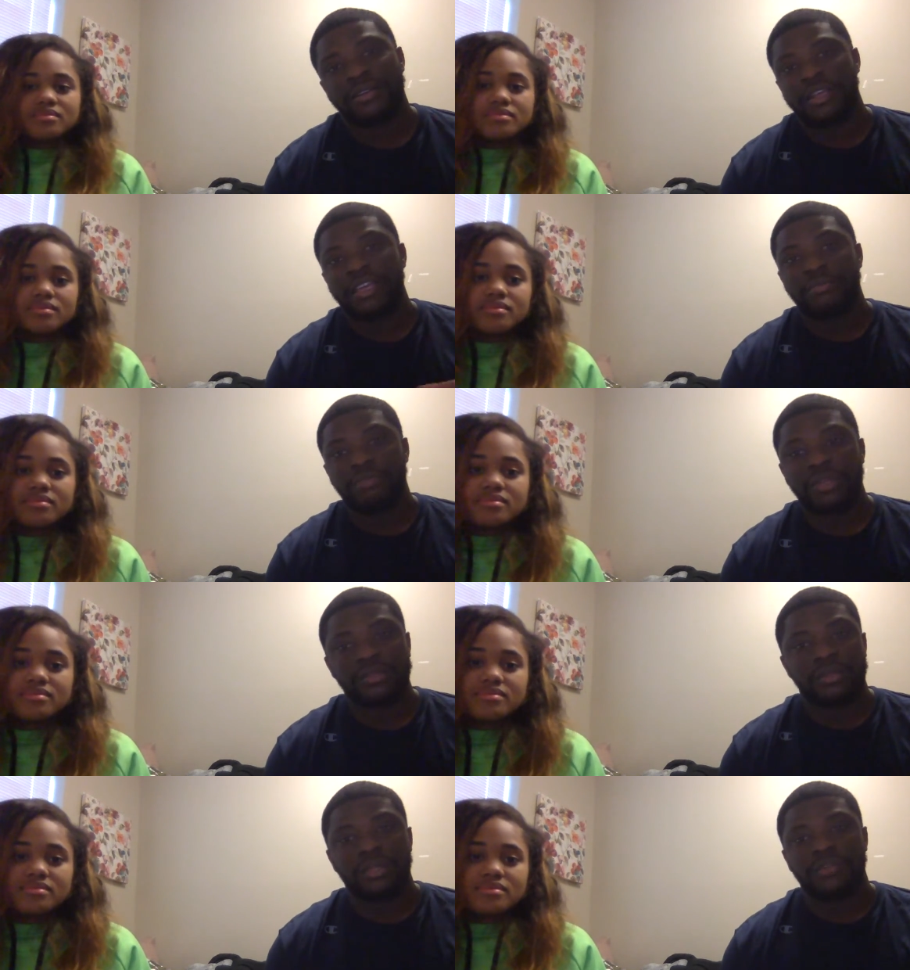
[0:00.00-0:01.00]
Speaker 1: And he
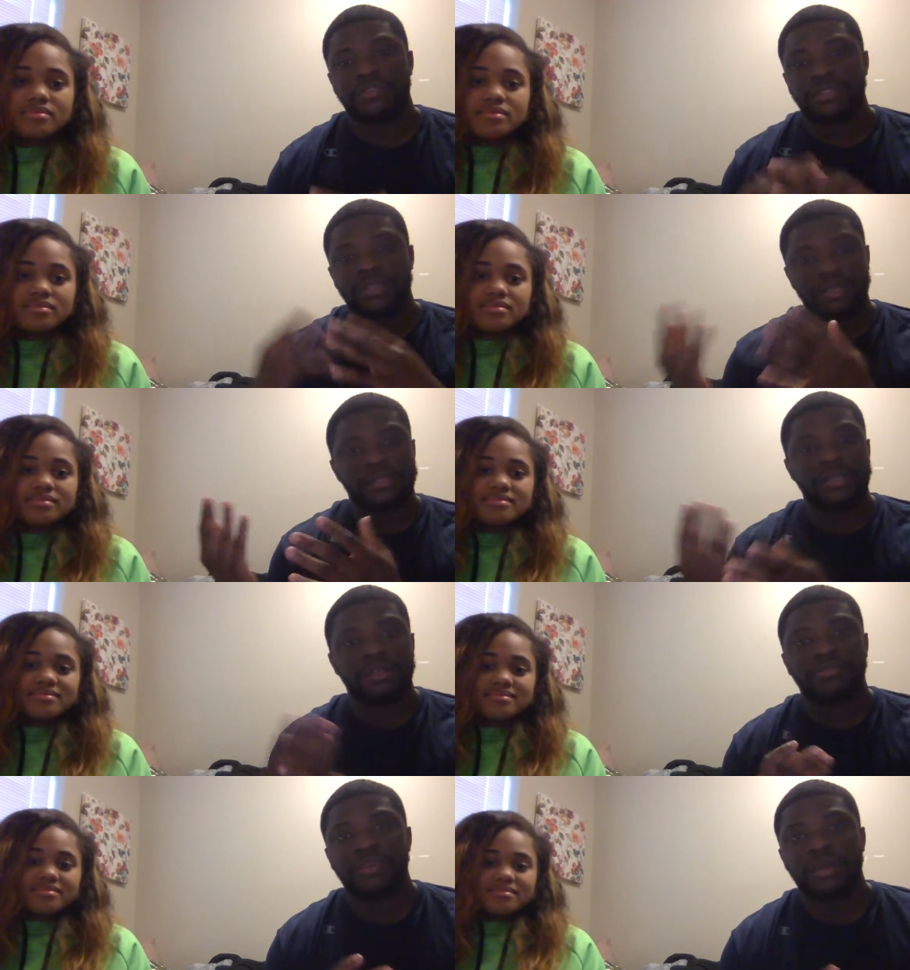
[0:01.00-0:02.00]
met a lot of his
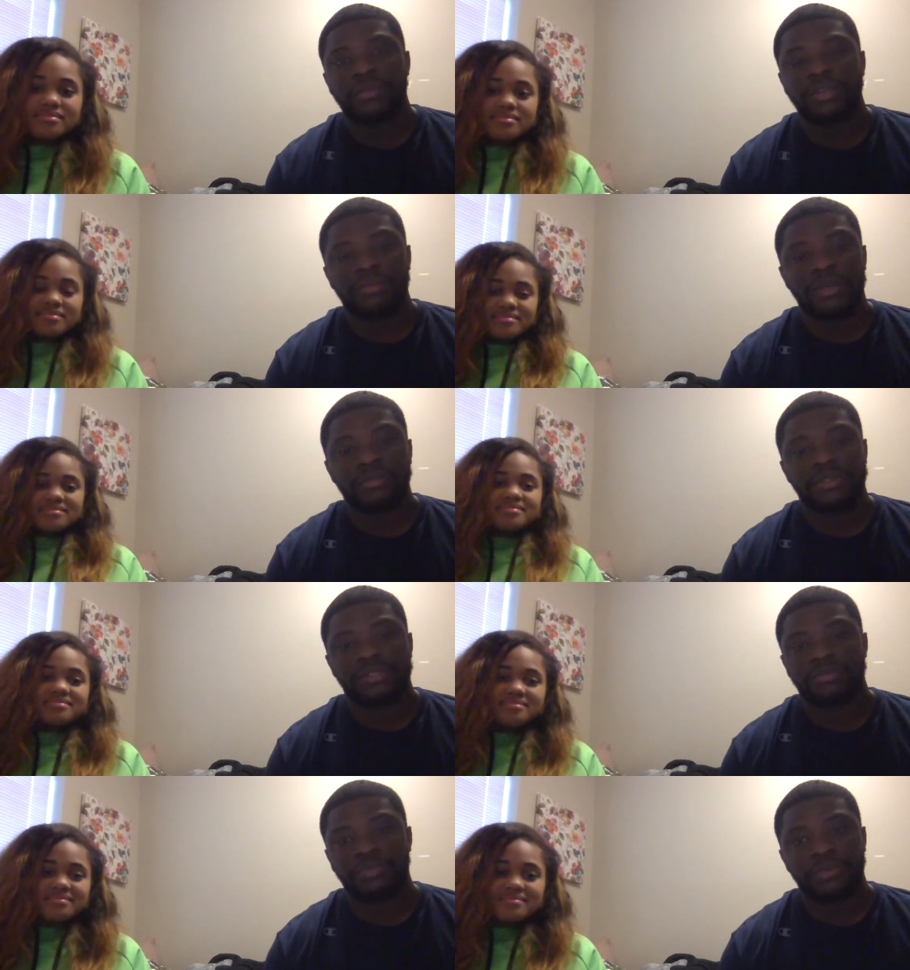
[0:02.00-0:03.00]
extended family
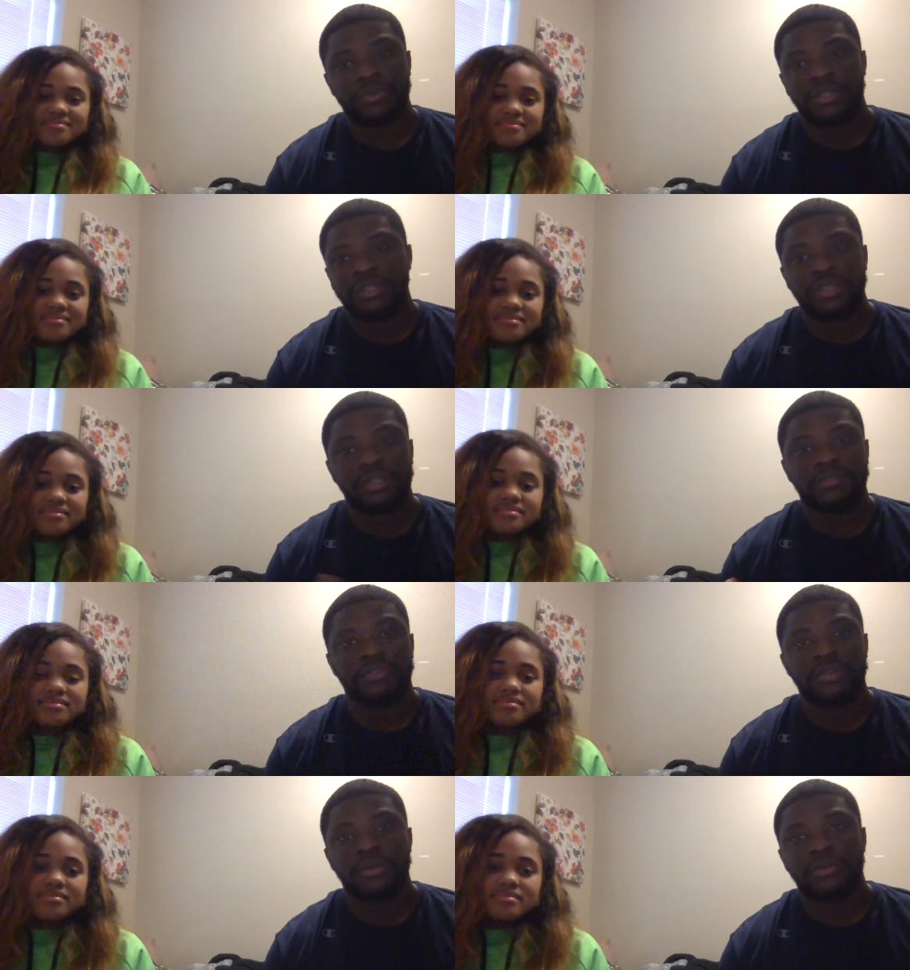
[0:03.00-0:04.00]
members, people he didn't
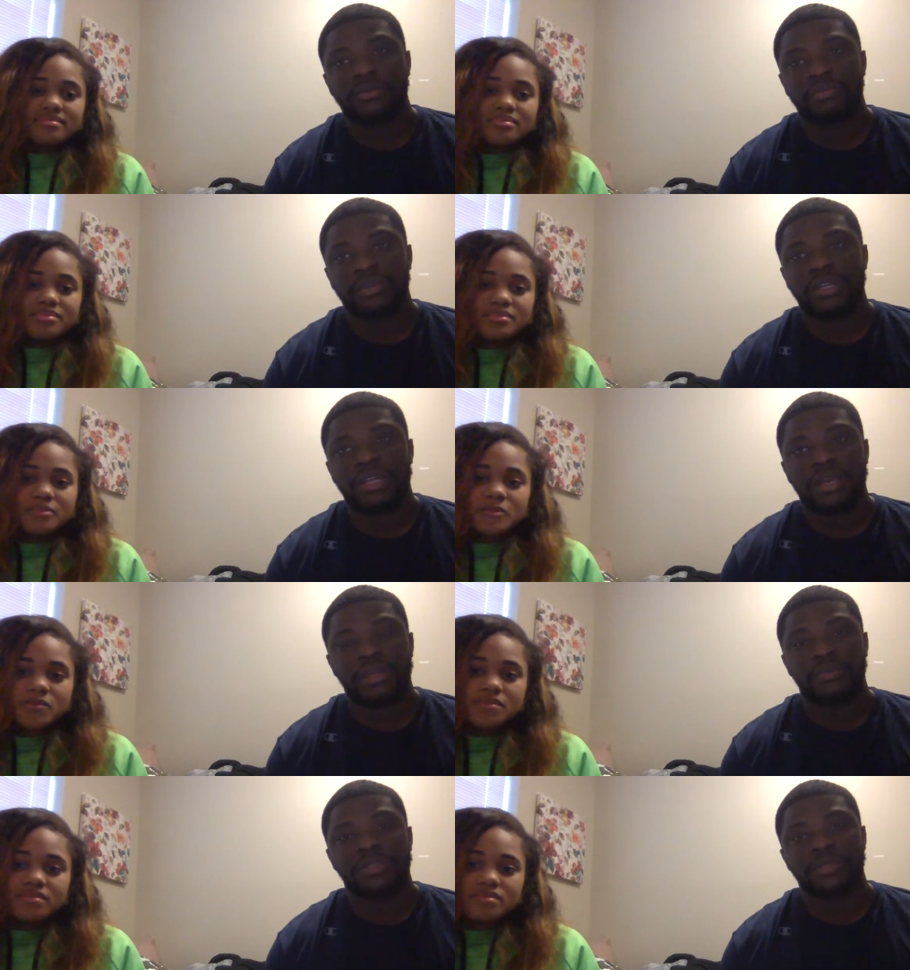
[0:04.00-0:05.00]
even know, but
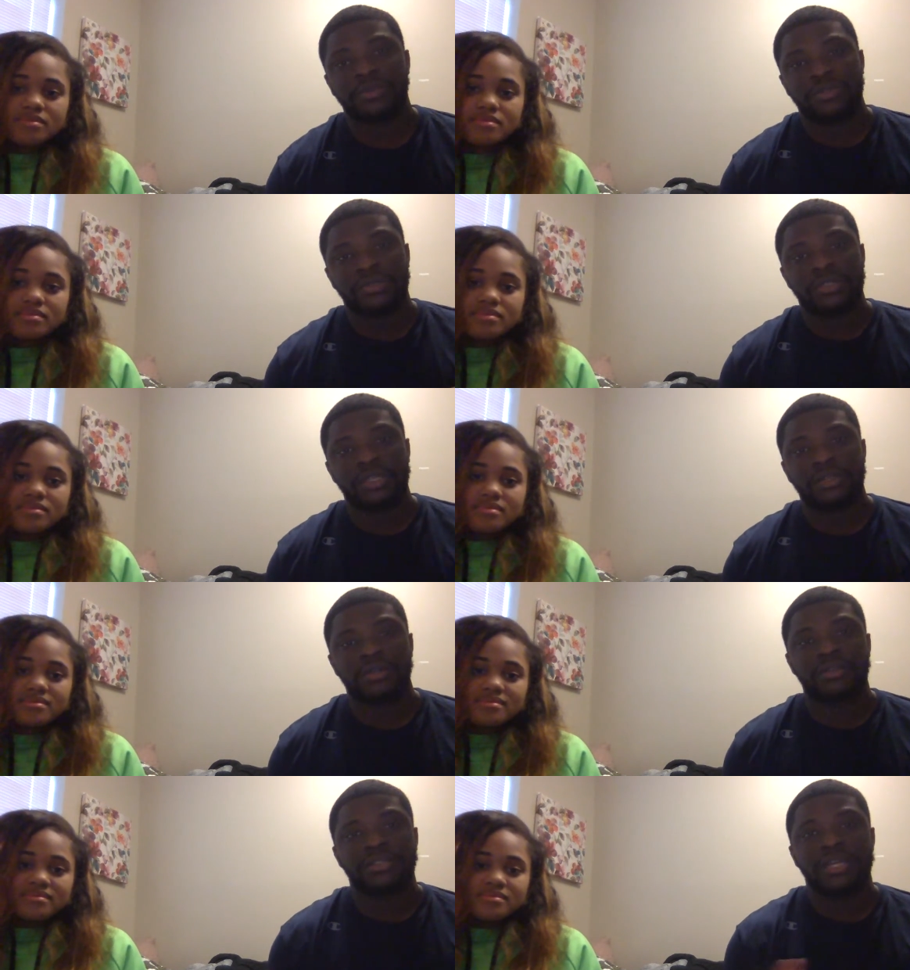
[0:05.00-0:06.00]
now he was able to see
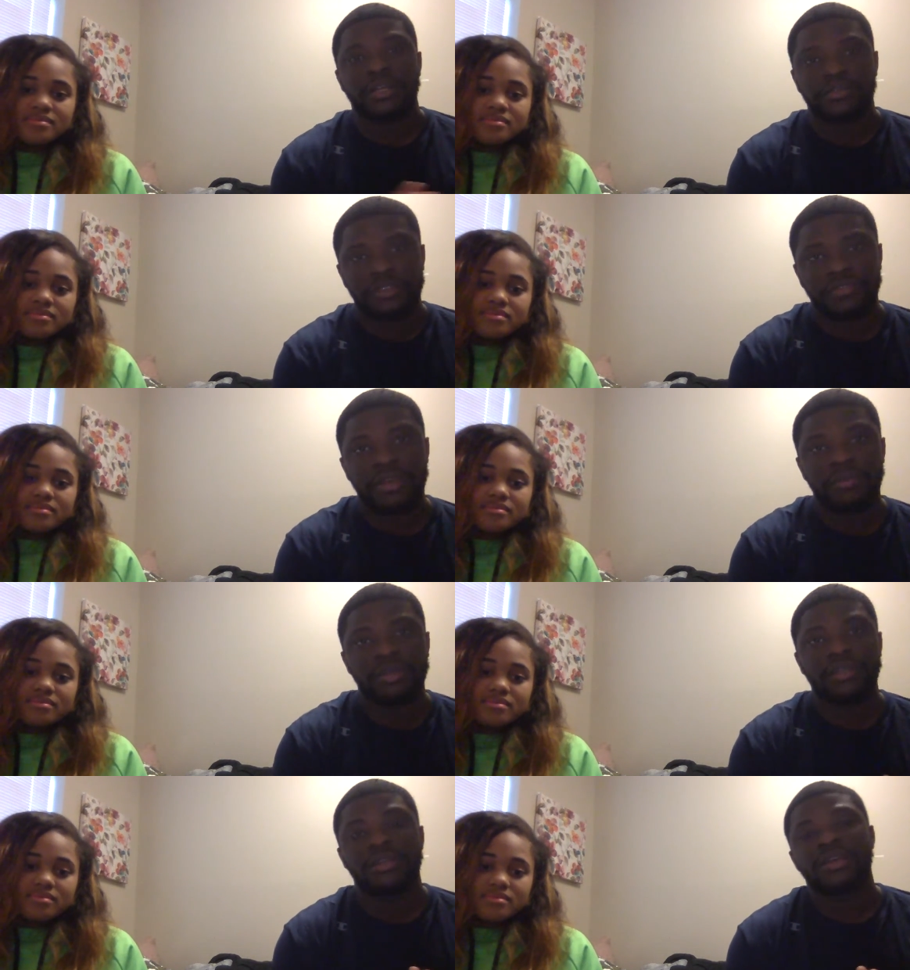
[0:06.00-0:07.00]
another side of his
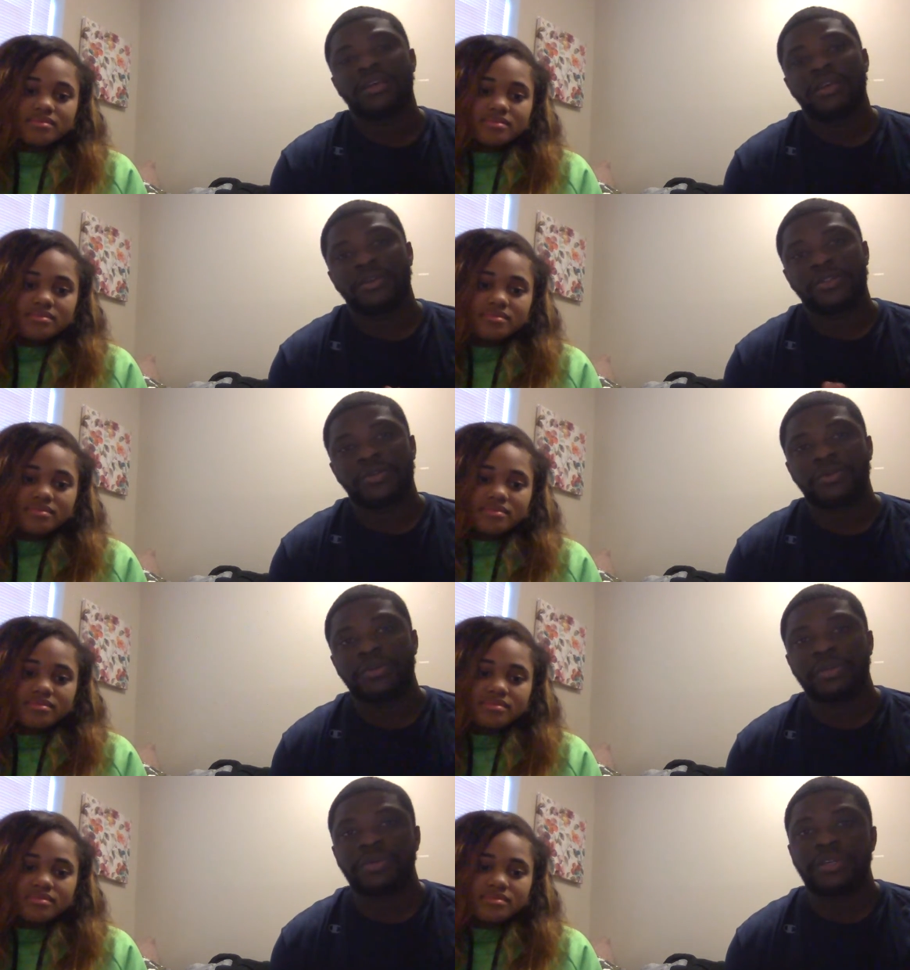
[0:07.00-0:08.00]
family. Because
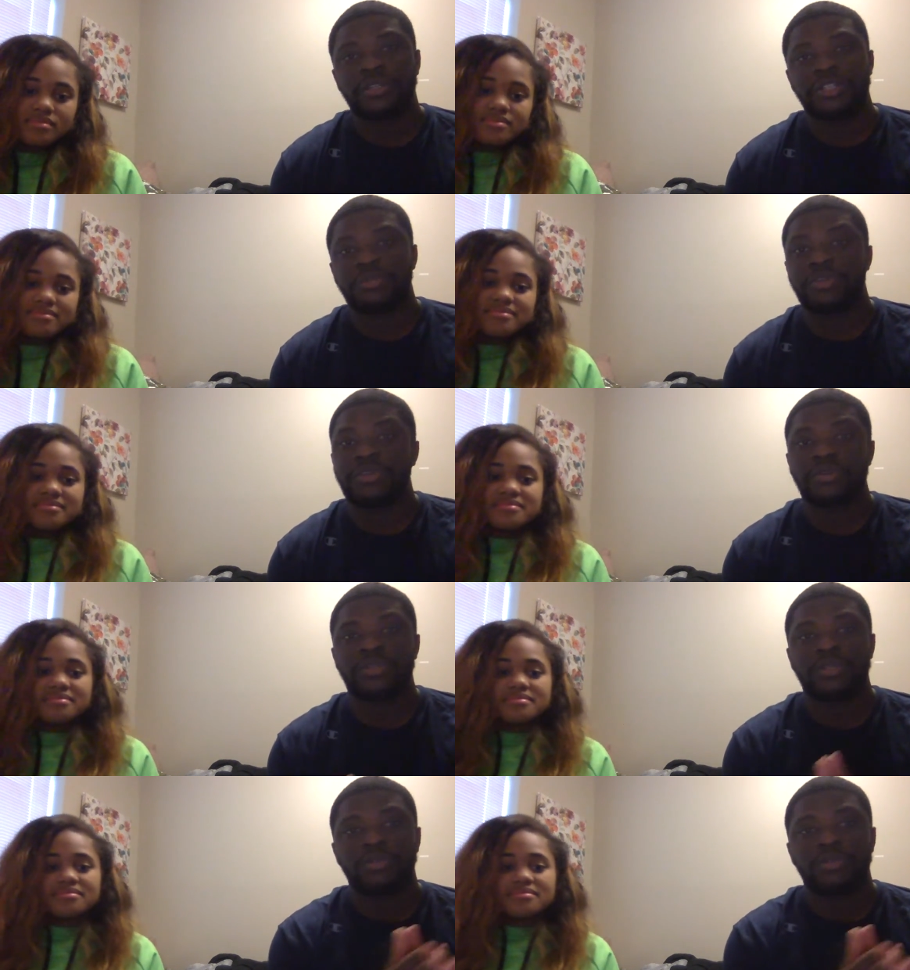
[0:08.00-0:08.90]
growing up, he had just been used to